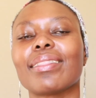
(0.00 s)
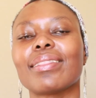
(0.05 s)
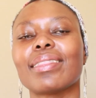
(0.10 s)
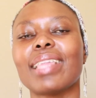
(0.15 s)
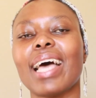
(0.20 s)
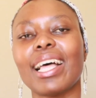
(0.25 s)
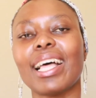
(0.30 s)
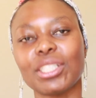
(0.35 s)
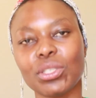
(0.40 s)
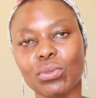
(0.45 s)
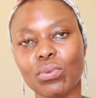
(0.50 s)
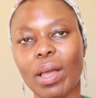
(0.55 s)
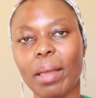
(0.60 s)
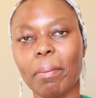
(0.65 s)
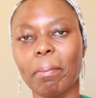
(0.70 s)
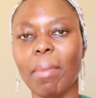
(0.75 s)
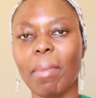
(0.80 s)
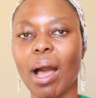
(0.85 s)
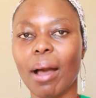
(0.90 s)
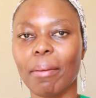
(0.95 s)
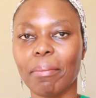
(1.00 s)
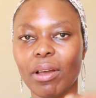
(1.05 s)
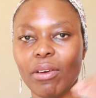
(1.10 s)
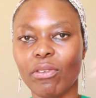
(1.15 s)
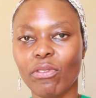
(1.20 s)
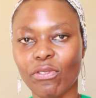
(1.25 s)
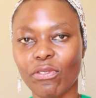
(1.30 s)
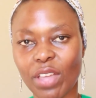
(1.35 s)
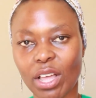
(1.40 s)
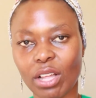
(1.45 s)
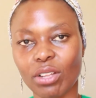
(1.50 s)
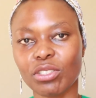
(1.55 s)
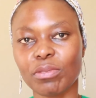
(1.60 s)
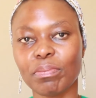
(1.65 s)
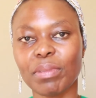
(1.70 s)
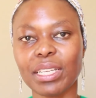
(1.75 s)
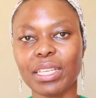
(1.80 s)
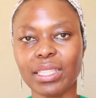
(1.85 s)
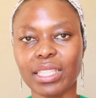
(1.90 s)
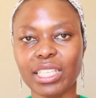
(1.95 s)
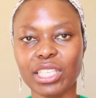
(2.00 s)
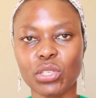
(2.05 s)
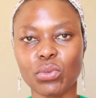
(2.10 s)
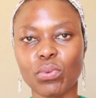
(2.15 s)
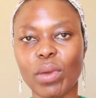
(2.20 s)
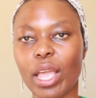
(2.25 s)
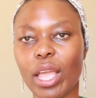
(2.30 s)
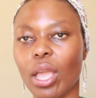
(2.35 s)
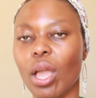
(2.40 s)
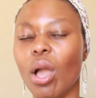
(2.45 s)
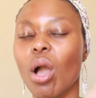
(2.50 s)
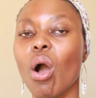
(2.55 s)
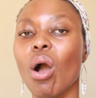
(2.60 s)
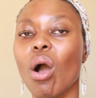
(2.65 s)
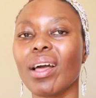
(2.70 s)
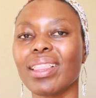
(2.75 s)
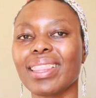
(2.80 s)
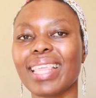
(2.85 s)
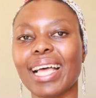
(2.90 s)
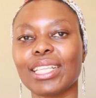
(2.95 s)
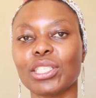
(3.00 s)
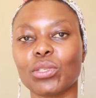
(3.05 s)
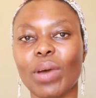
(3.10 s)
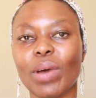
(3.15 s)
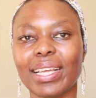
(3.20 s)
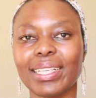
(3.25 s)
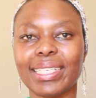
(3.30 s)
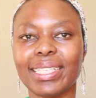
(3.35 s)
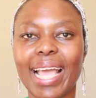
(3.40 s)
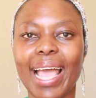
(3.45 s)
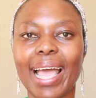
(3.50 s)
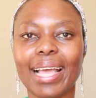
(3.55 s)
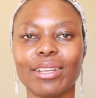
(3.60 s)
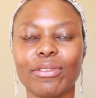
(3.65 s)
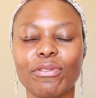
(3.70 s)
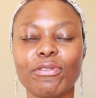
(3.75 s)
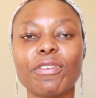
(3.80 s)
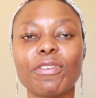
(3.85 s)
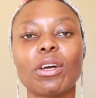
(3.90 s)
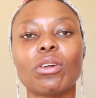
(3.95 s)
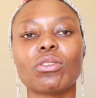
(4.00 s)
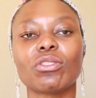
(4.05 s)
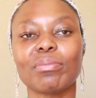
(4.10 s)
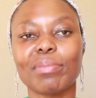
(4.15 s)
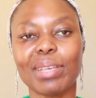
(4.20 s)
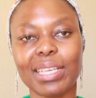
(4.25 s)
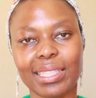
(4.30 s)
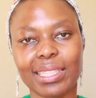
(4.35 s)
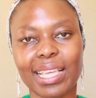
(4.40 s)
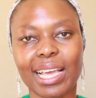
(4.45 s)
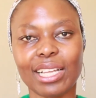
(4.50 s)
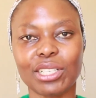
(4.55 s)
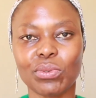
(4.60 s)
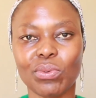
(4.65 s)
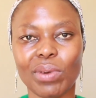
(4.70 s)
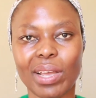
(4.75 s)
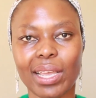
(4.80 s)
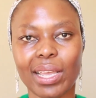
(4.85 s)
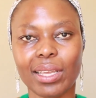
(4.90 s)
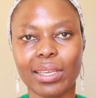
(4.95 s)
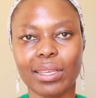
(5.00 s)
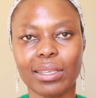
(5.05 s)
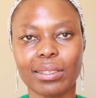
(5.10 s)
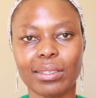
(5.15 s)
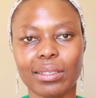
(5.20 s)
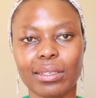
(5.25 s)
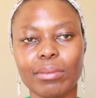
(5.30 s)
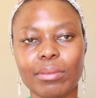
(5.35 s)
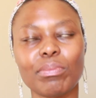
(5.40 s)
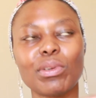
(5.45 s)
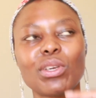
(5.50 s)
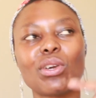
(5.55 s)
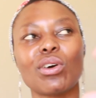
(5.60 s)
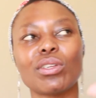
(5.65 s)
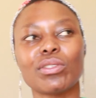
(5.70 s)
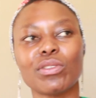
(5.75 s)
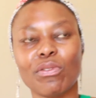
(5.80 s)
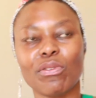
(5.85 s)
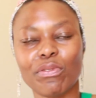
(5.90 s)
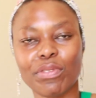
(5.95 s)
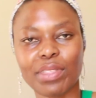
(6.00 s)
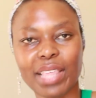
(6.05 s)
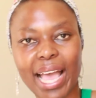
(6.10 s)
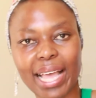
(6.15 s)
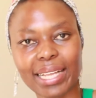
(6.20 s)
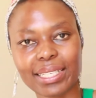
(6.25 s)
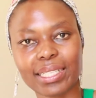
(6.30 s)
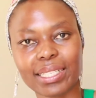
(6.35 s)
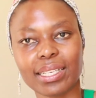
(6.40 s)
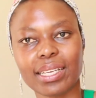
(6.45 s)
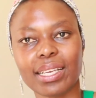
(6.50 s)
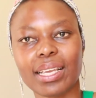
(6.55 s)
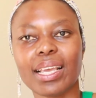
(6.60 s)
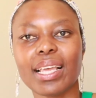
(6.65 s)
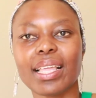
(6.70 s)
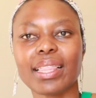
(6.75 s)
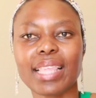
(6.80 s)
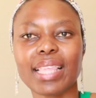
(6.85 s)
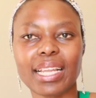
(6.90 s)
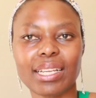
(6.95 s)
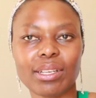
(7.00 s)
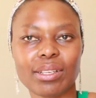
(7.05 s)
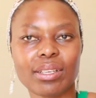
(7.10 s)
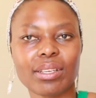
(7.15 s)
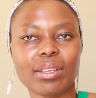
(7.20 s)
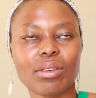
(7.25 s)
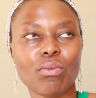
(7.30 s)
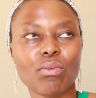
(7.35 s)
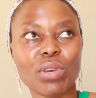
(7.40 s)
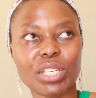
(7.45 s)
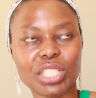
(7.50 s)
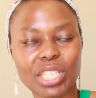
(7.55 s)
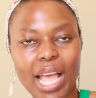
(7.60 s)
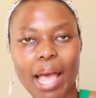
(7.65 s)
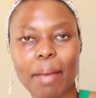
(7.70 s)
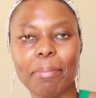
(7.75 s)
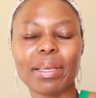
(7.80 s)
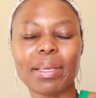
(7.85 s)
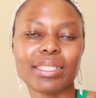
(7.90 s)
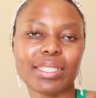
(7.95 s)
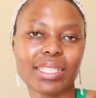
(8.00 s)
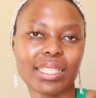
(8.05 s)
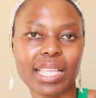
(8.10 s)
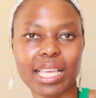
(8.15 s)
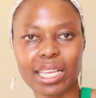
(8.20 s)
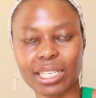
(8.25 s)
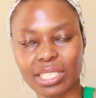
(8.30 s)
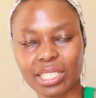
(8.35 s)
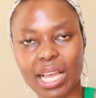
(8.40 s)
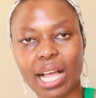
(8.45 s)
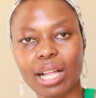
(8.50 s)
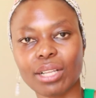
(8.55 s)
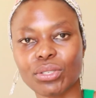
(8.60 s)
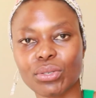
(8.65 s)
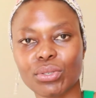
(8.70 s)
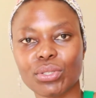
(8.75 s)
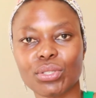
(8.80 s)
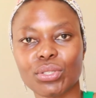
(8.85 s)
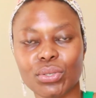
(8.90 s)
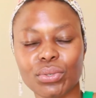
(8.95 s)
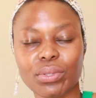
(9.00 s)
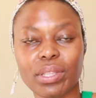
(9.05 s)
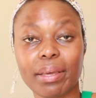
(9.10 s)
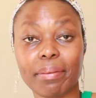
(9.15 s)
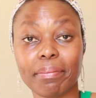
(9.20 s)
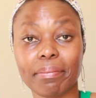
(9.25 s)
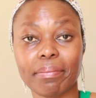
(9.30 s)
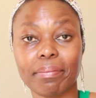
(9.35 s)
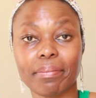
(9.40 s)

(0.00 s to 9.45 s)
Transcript: That's why mom failed me in this way. That's why dad failed me in that way. Because of that which happened in their childhood to them.